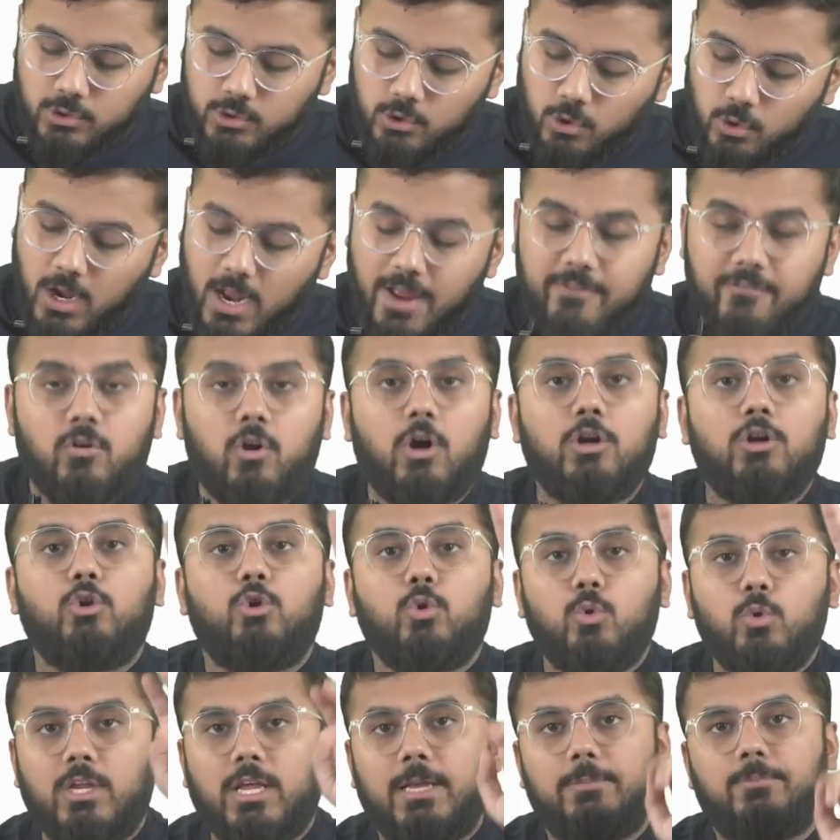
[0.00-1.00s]
So I have got
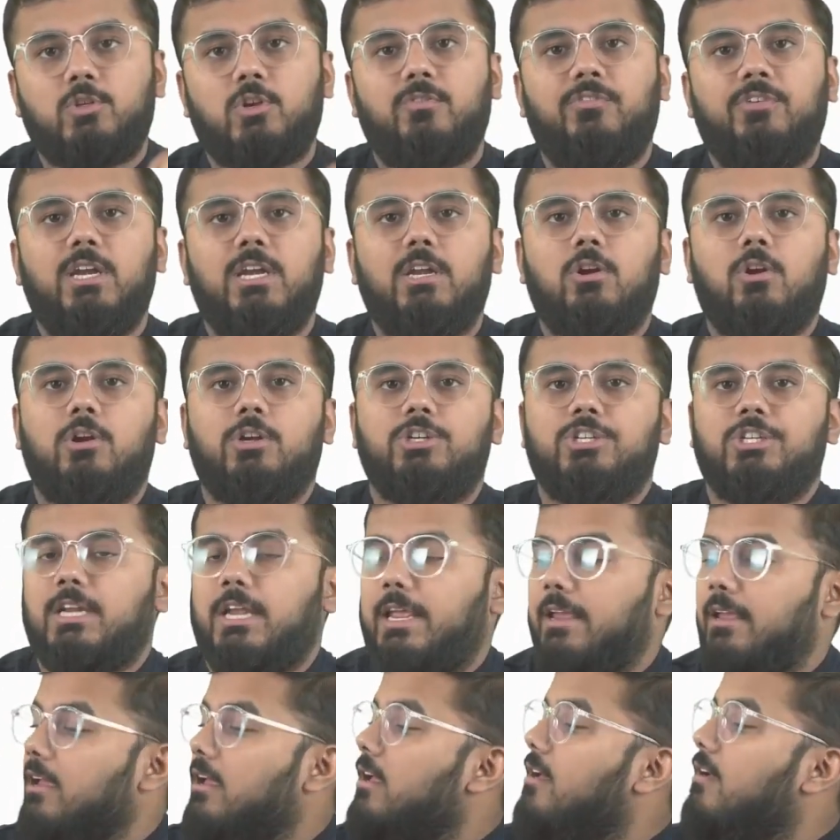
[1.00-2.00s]
two types of
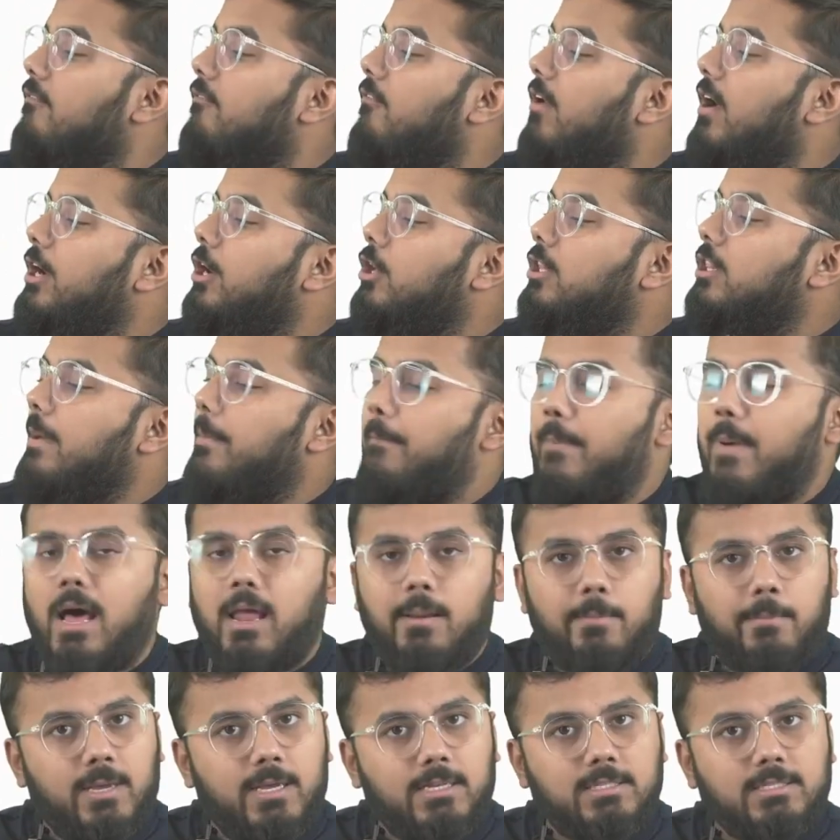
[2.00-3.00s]
interossei. One on the
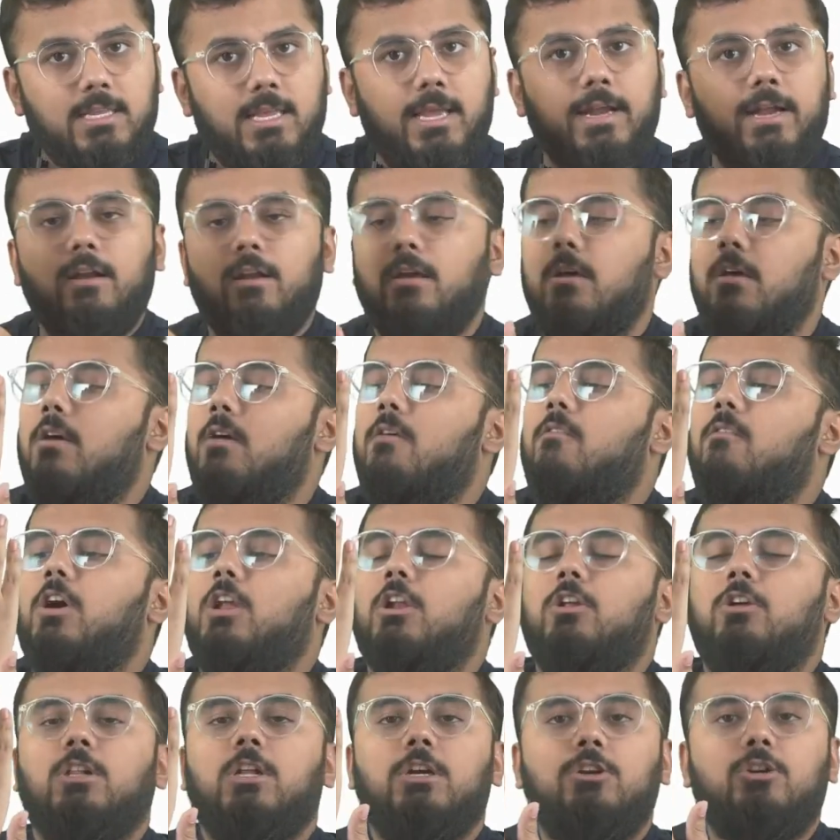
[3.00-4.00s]
palmar side,
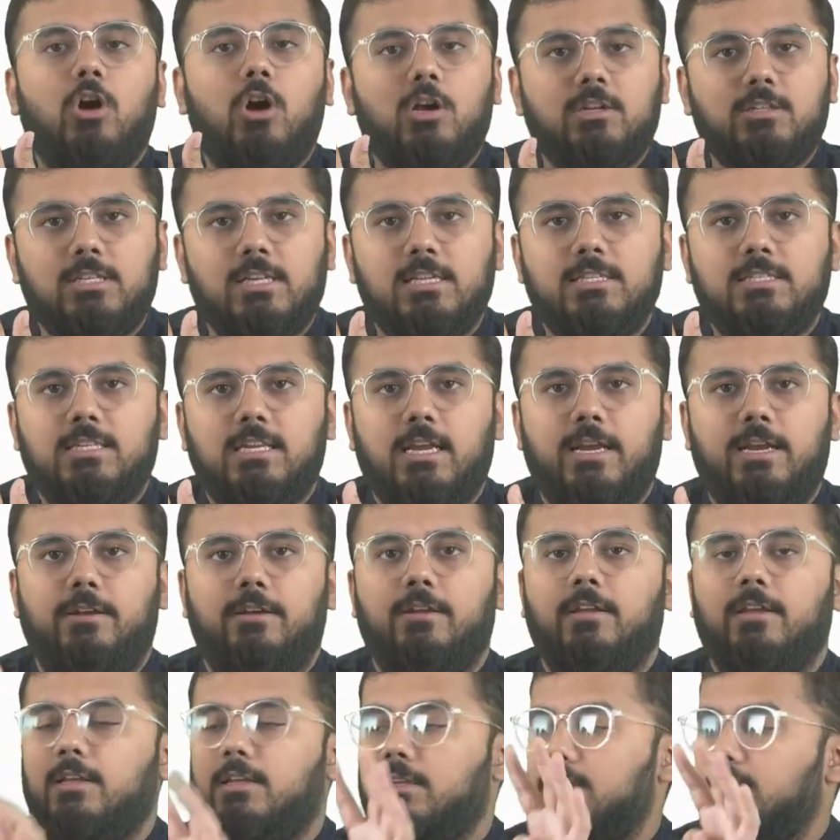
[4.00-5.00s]
one on the dorsal
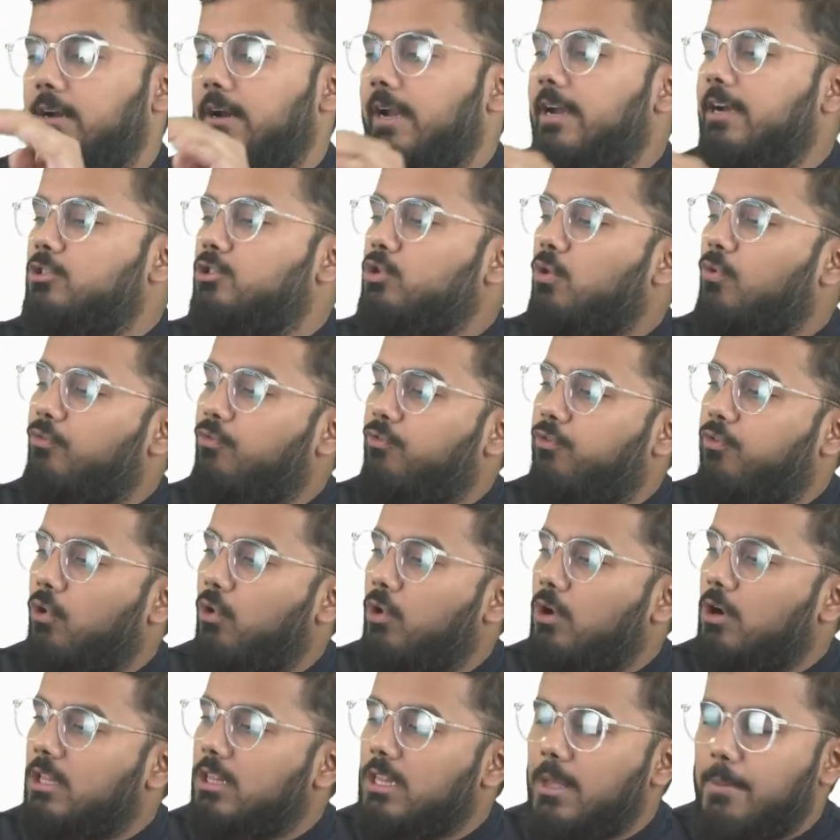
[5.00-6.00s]
side. Right? So
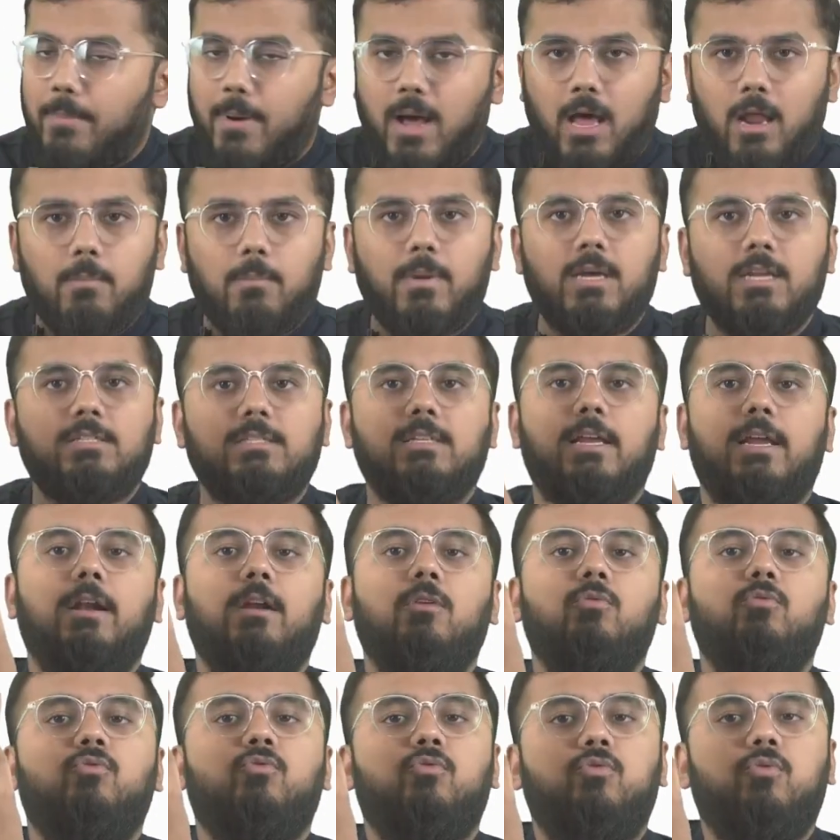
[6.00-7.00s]
4 on the palmar
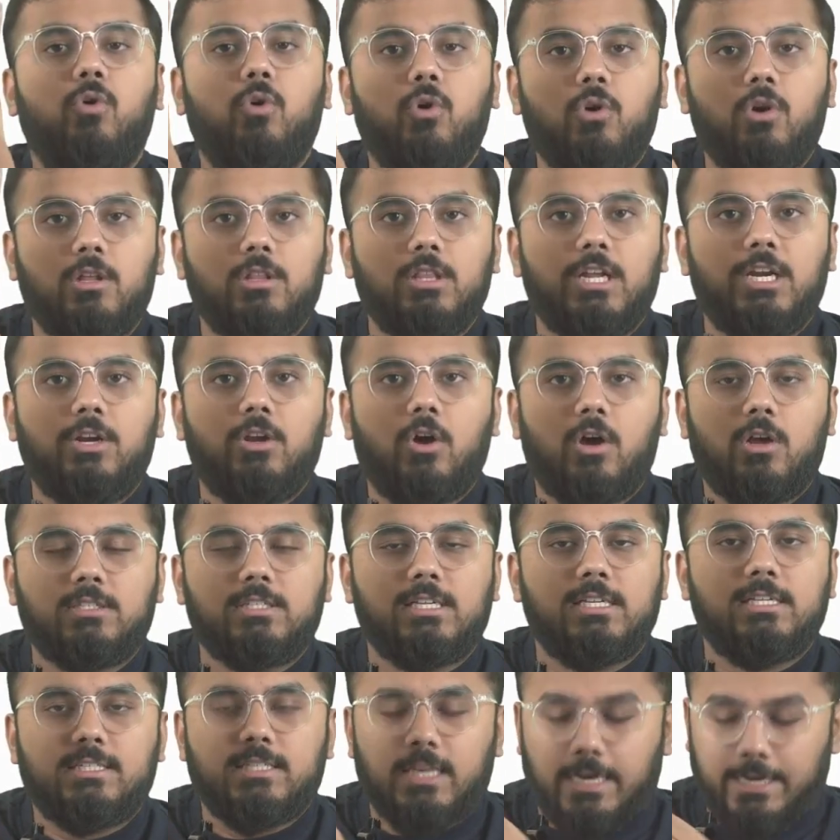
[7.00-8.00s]
side, 4 on the
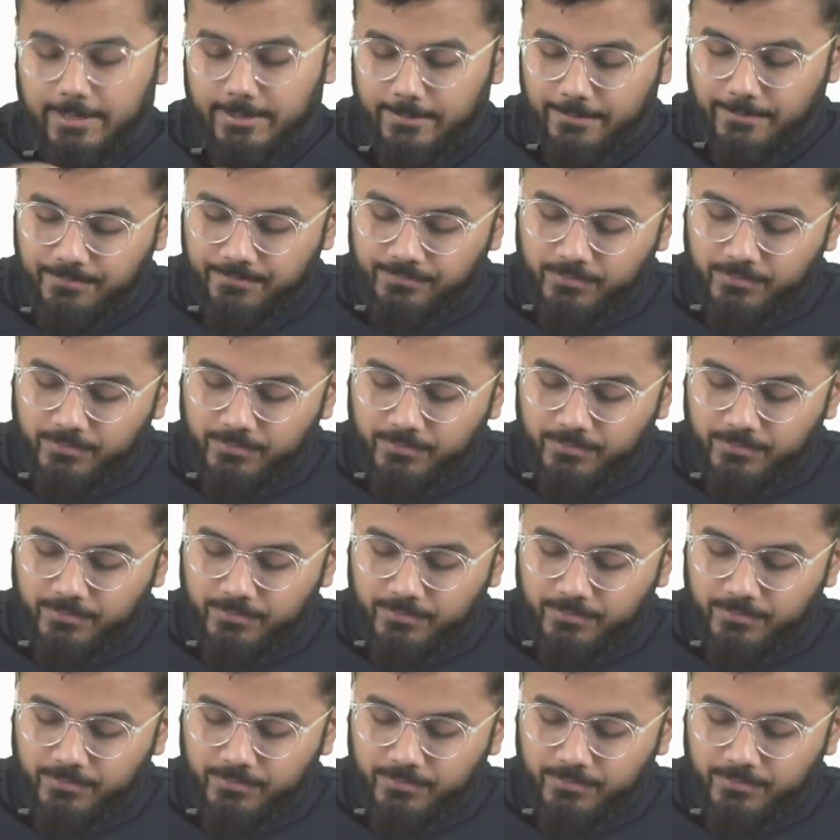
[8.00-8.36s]
dorsal side.